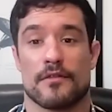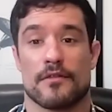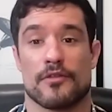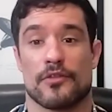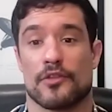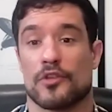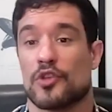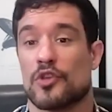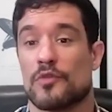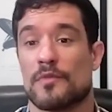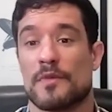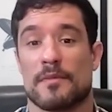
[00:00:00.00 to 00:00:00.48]

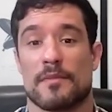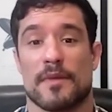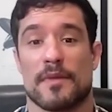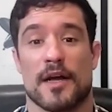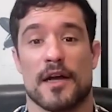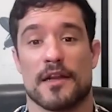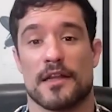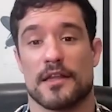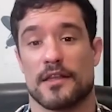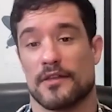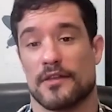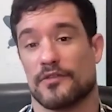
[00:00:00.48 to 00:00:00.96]
the human
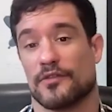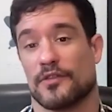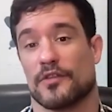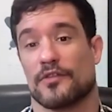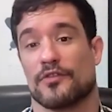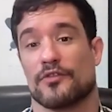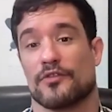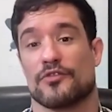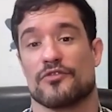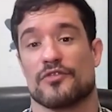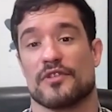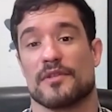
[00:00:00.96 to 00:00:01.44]
body is
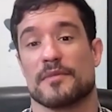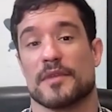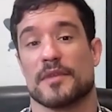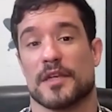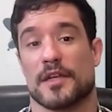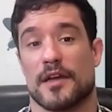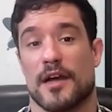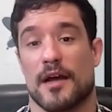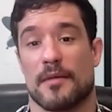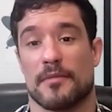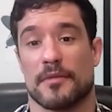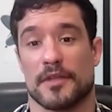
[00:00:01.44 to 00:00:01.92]
extremely
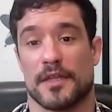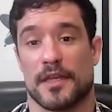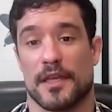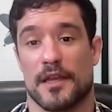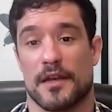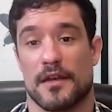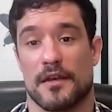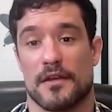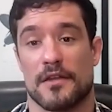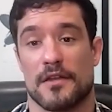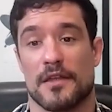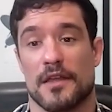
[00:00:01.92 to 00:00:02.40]

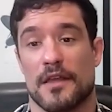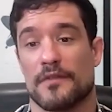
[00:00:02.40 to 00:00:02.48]
complicated.